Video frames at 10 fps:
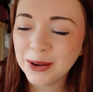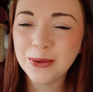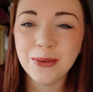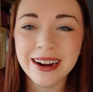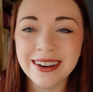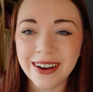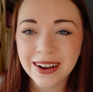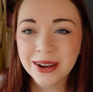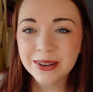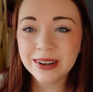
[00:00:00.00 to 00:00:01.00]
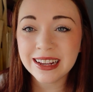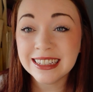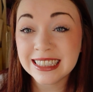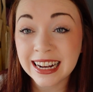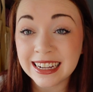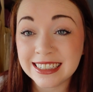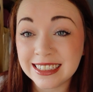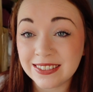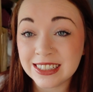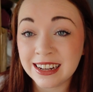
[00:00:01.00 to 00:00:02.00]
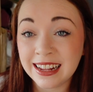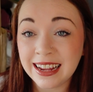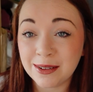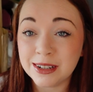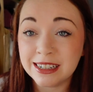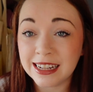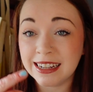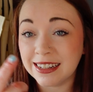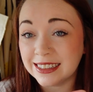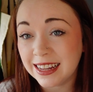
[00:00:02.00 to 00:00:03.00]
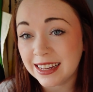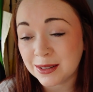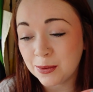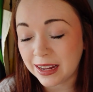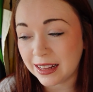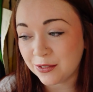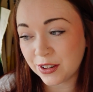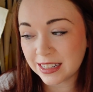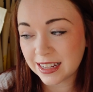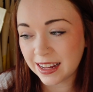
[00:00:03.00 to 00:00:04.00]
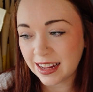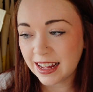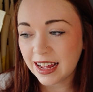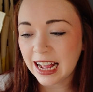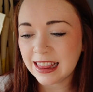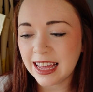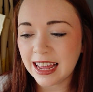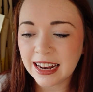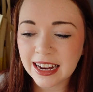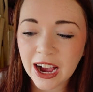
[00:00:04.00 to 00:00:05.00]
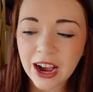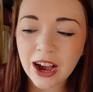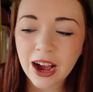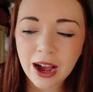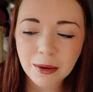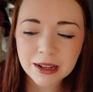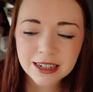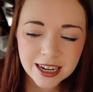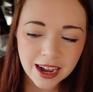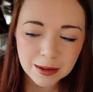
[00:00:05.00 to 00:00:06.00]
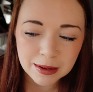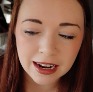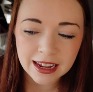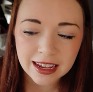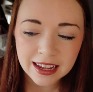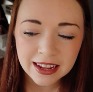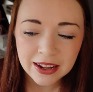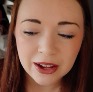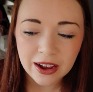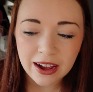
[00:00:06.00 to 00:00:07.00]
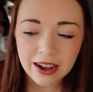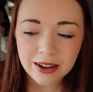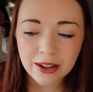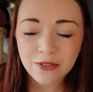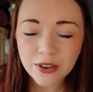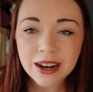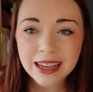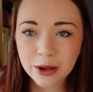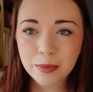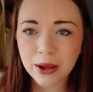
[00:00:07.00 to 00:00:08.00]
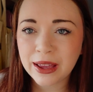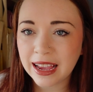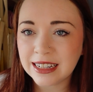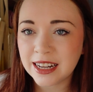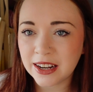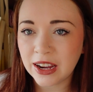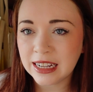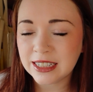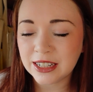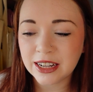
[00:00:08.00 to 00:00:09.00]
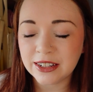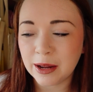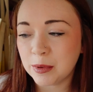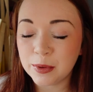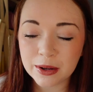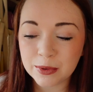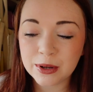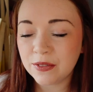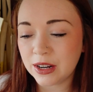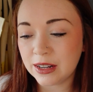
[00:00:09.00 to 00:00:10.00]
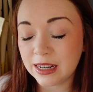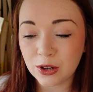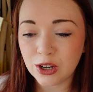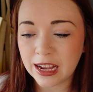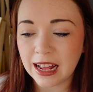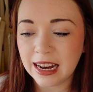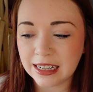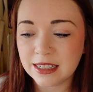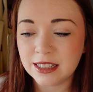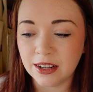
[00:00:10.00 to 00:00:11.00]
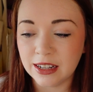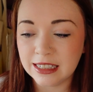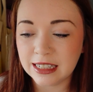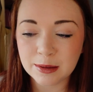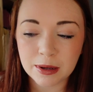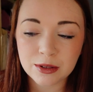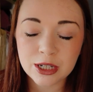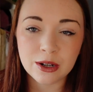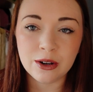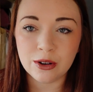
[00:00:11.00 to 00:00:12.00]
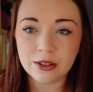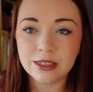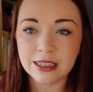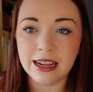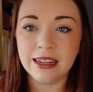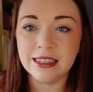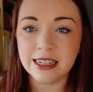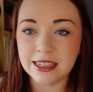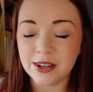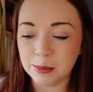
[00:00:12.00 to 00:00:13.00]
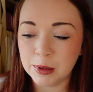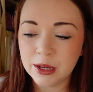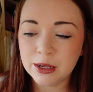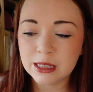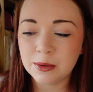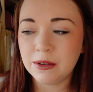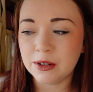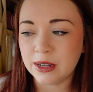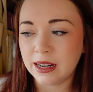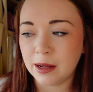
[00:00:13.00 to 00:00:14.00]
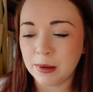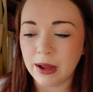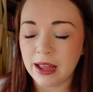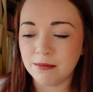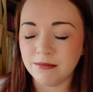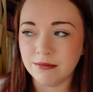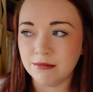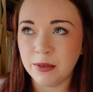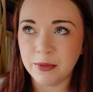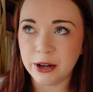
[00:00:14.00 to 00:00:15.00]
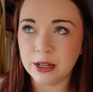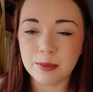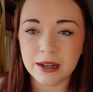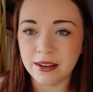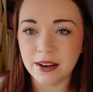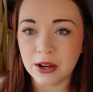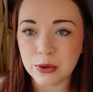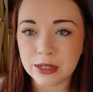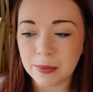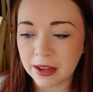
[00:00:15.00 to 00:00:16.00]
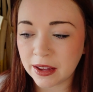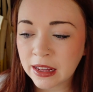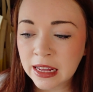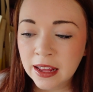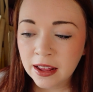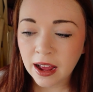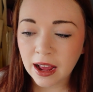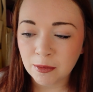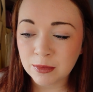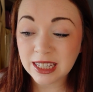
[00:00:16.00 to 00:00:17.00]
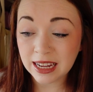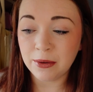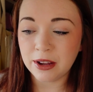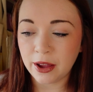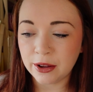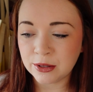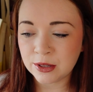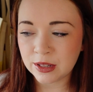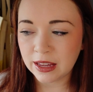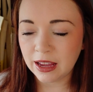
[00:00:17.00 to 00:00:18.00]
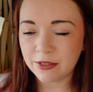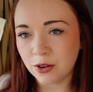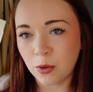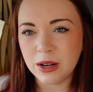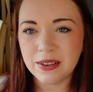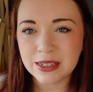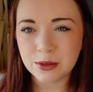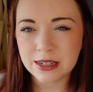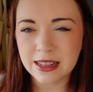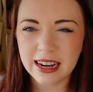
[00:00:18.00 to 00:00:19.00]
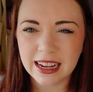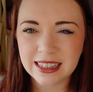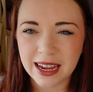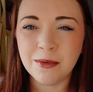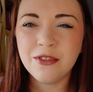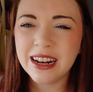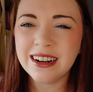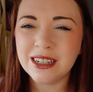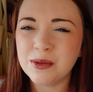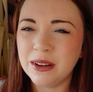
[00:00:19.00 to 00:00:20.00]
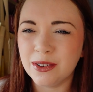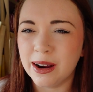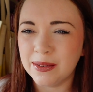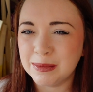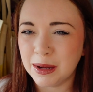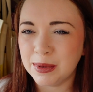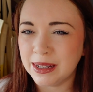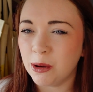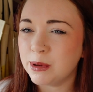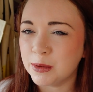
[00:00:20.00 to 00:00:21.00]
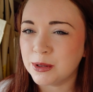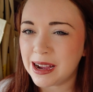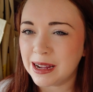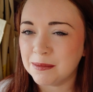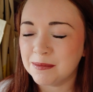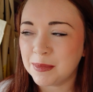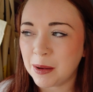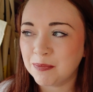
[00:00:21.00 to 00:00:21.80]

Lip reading: Why not? We're going to select a shower jelly and we're going to take it downstairs, whack it in the freezer, and then I'm going to time it. Like, I feel like it would be okay tonight. I don't know, but we'll give it a little look at later tonight. It's about 2 o'clock today in the daytime, so we'll have a look at it about when Rudy goes to bed, like 9 or something. See how it goes. If not, we'll leave it till the next day. I'm feeling like 24 hours might be optimal time, but